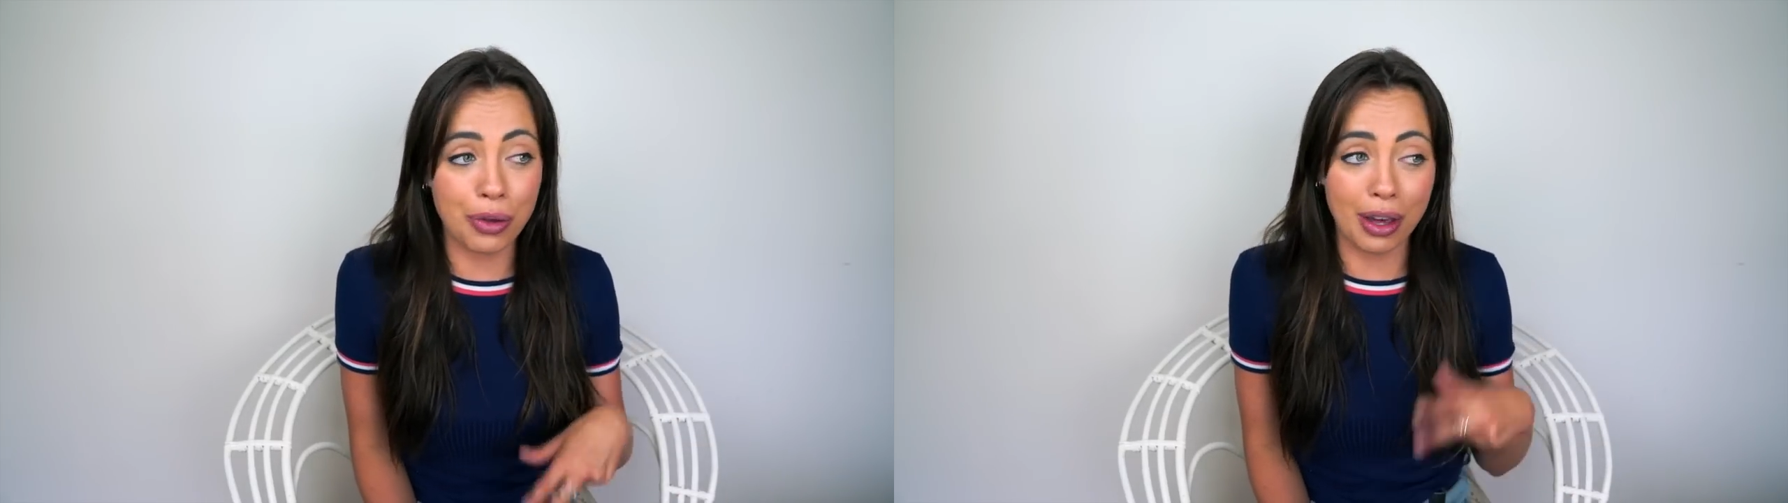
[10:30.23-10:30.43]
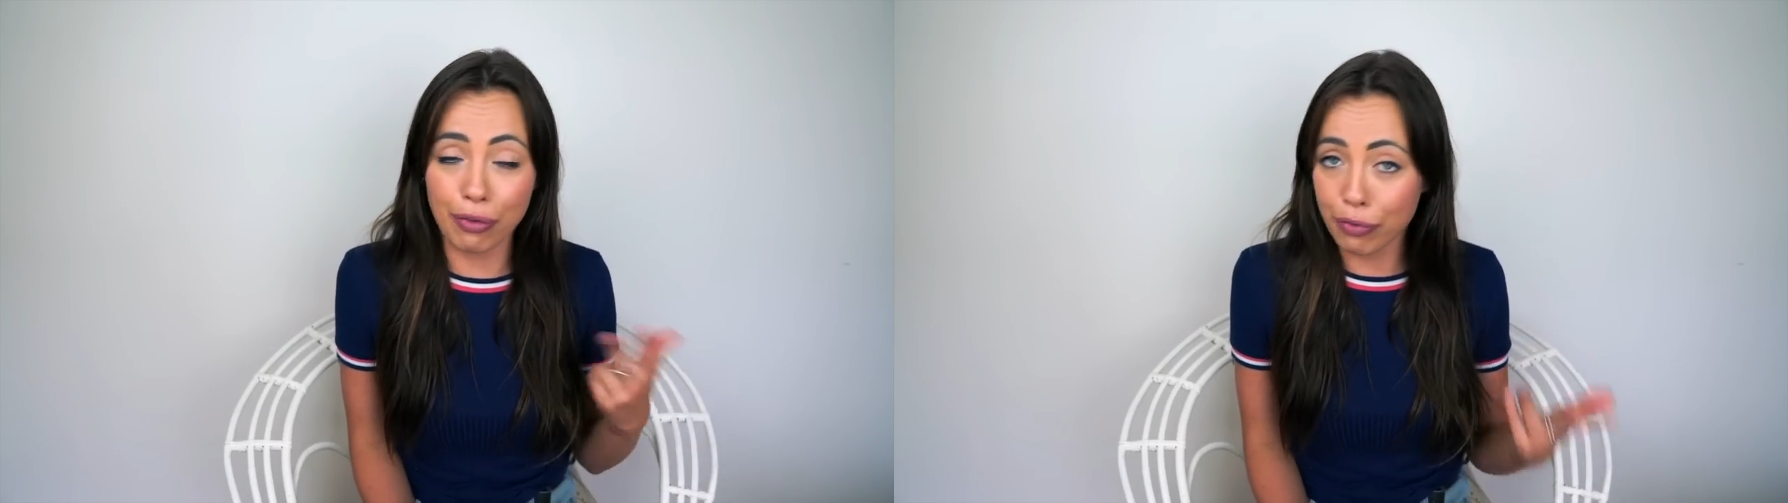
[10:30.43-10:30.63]

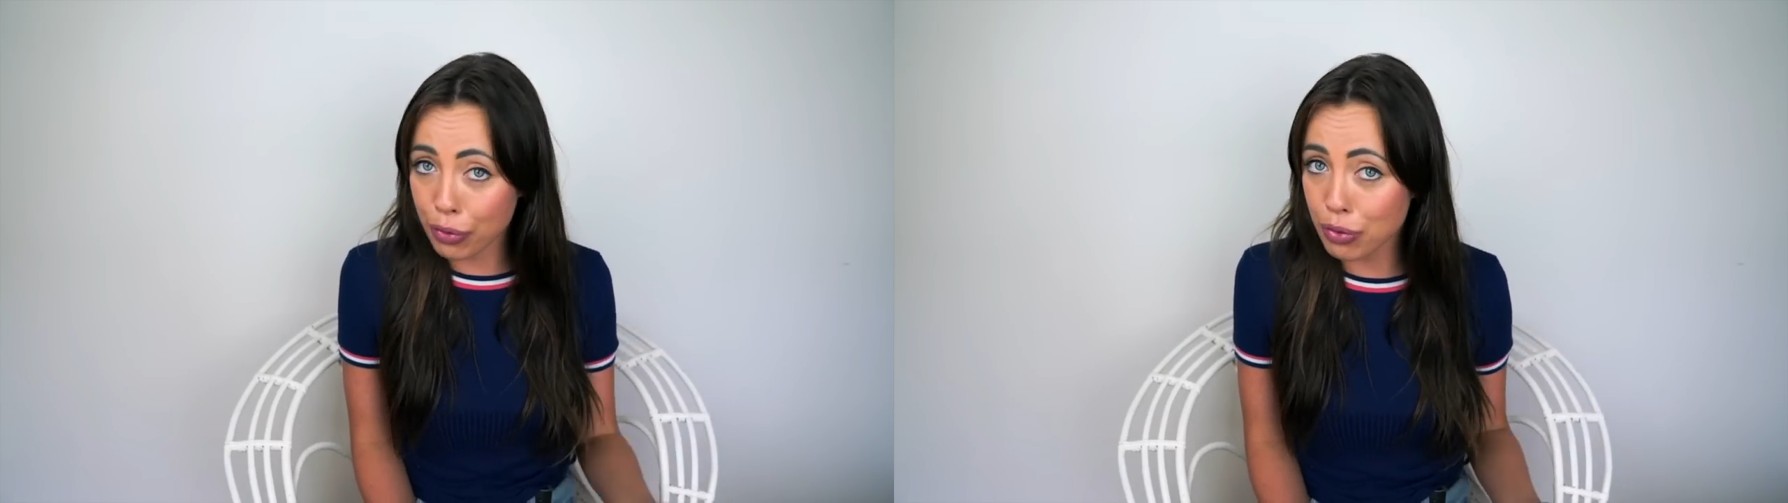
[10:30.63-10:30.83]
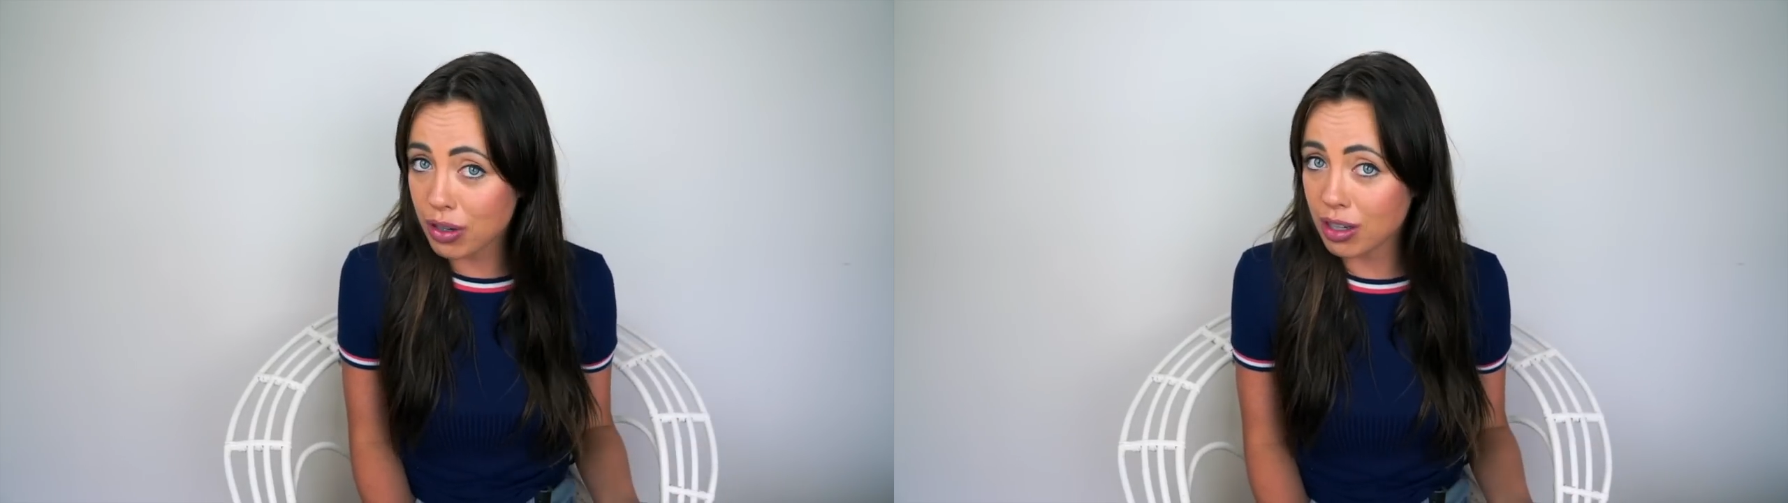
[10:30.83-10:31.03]
You get
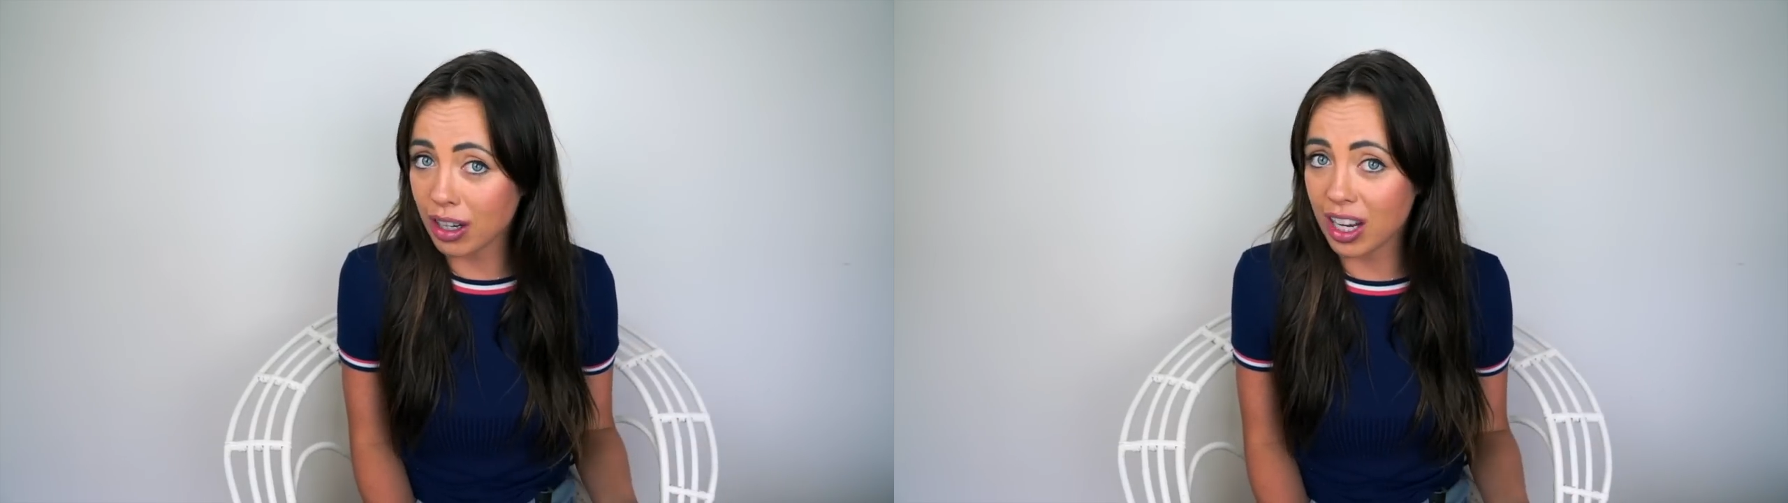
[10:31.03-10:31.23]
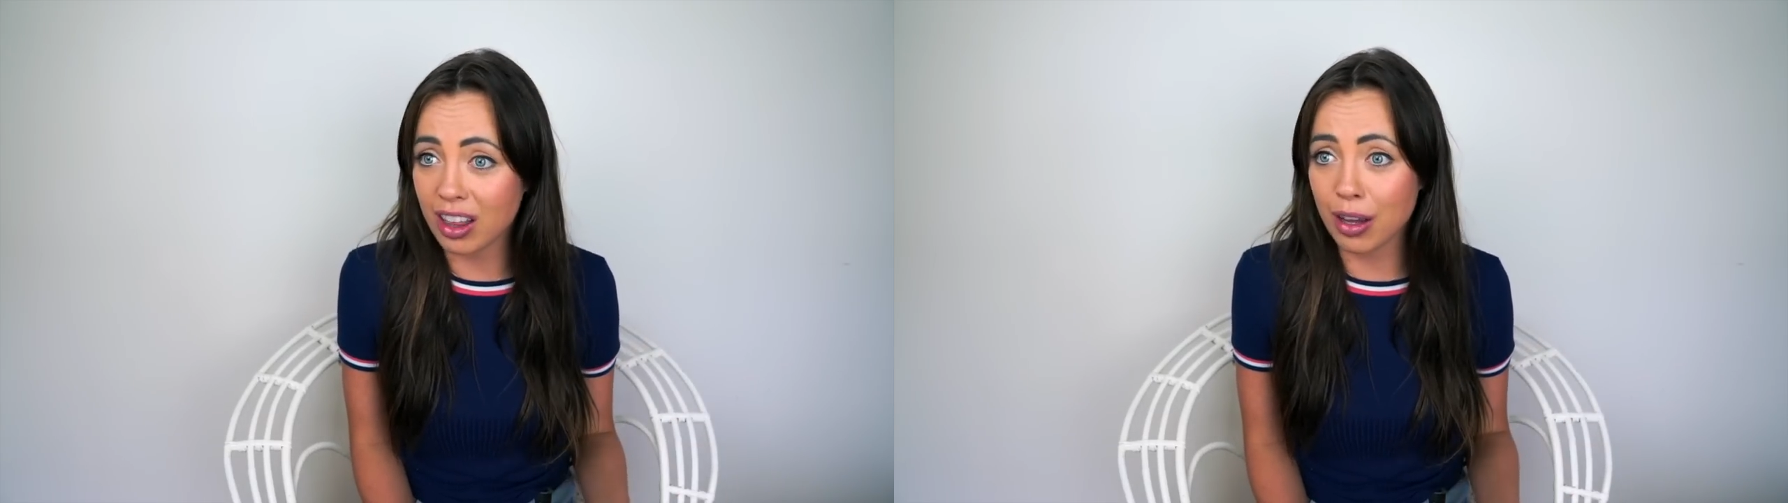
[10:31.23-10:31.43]
food
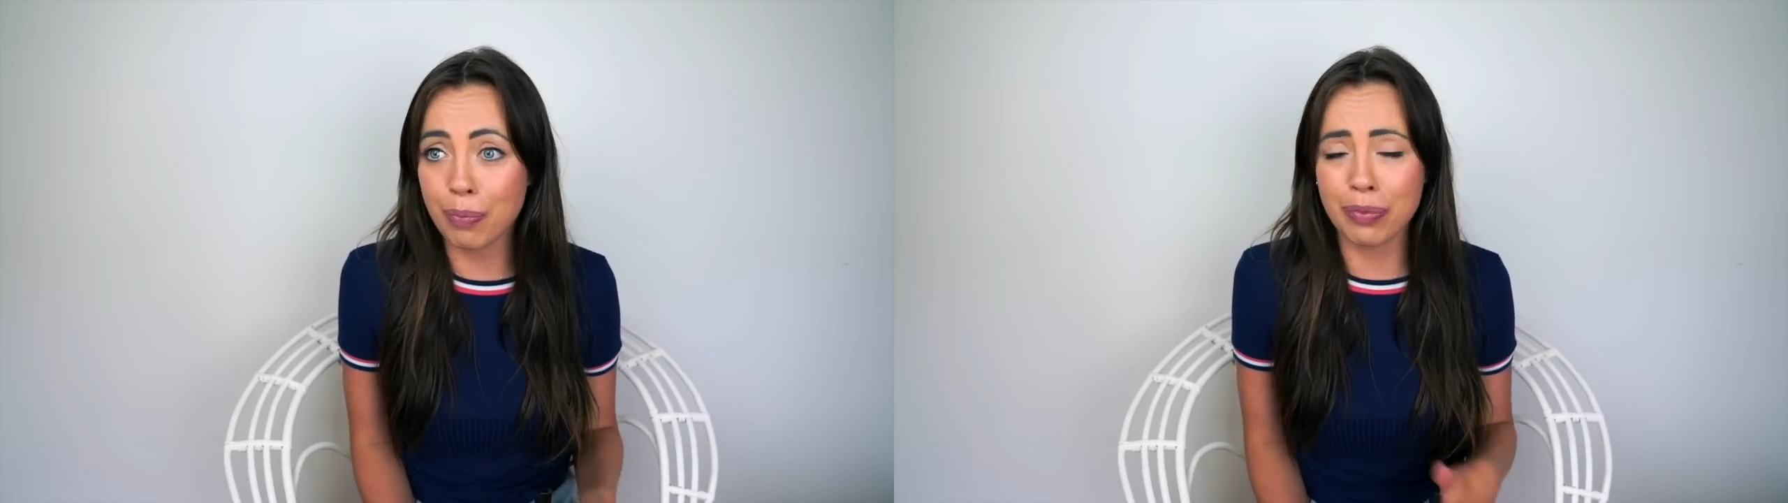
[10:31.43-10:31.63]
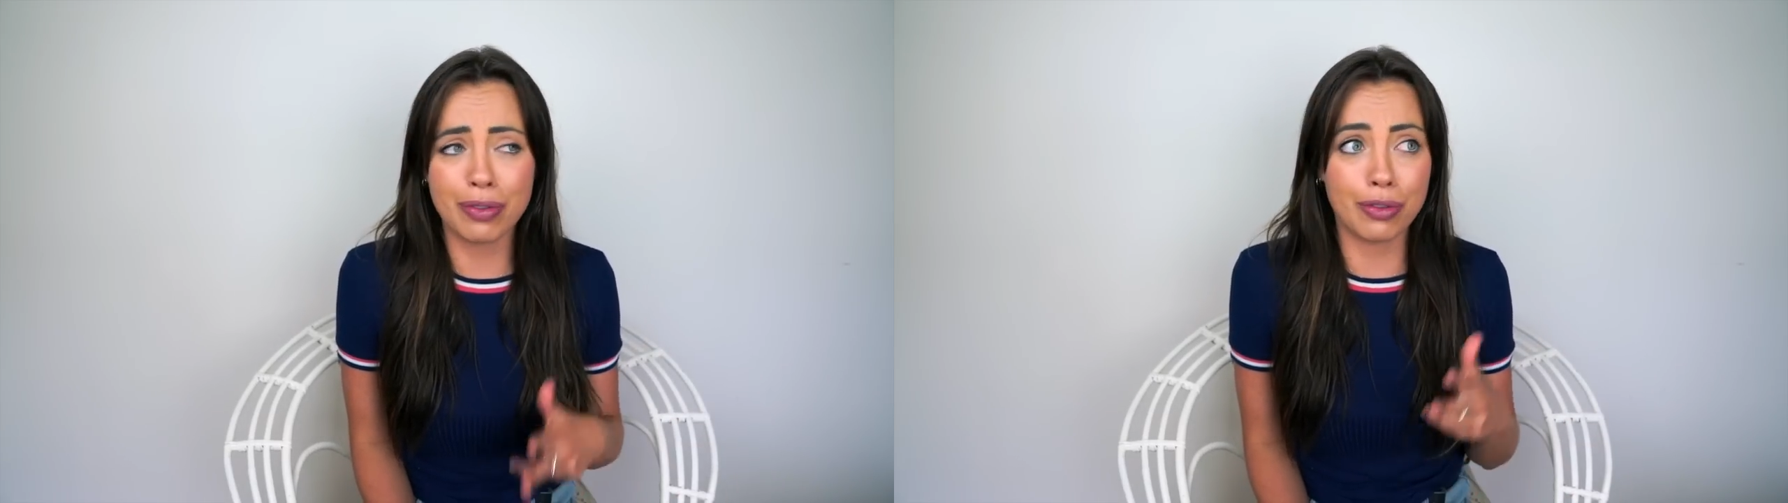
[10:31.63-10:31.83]
stuck in
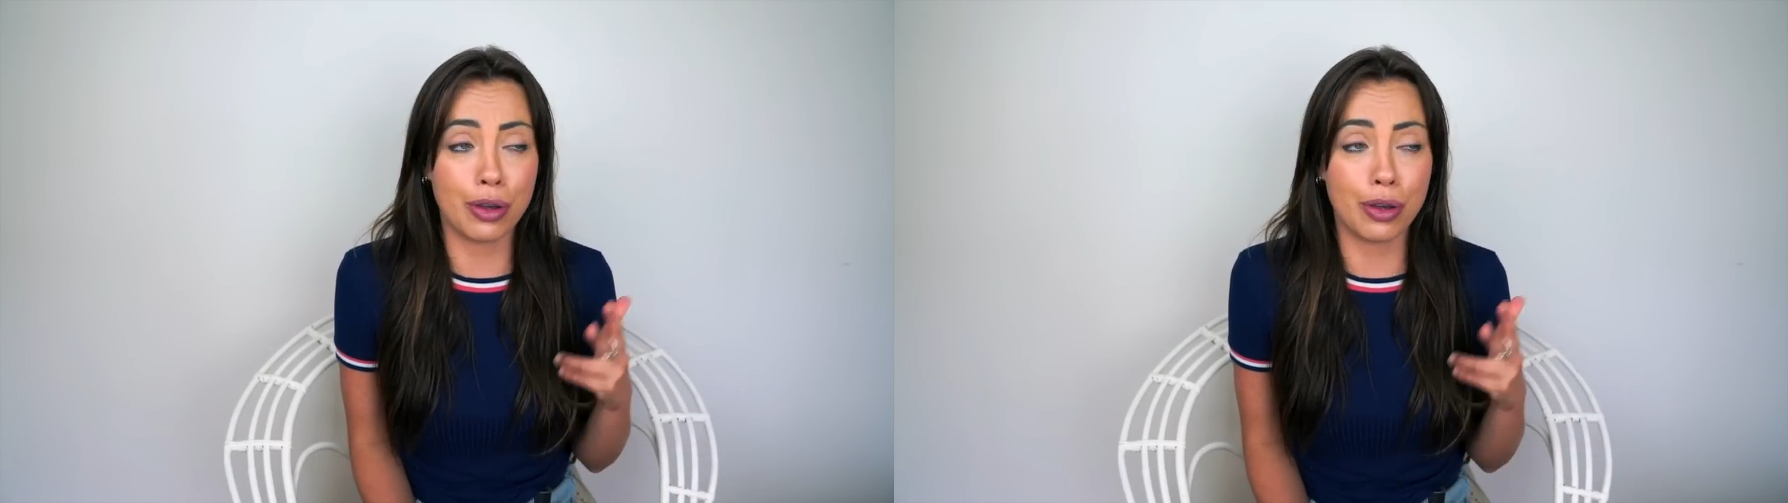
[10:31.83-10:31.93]
them.